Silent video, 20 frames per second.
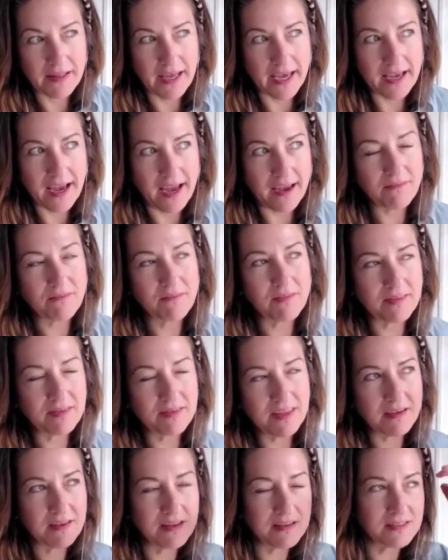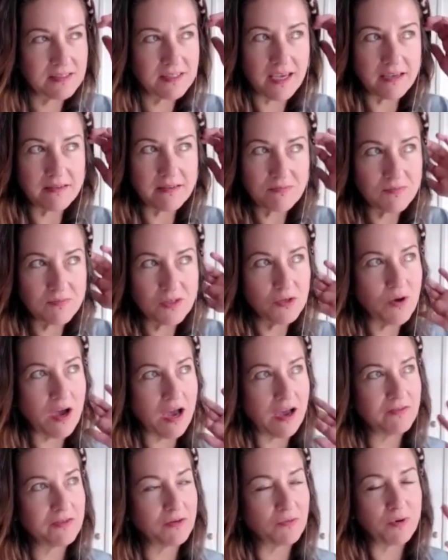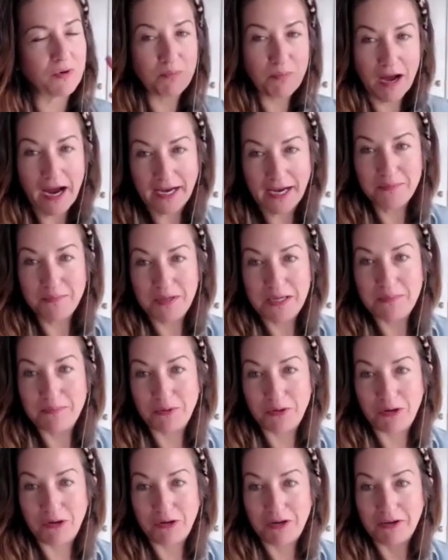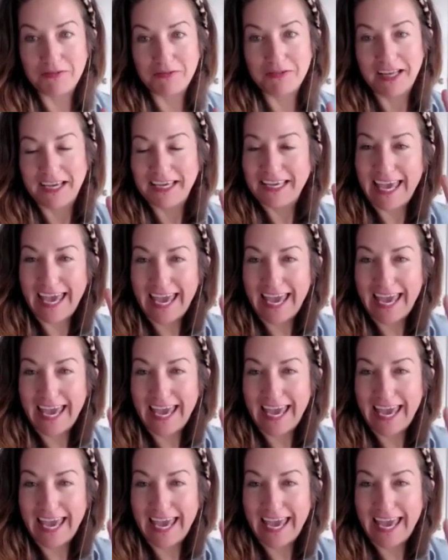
like it's like you have to remind people of like,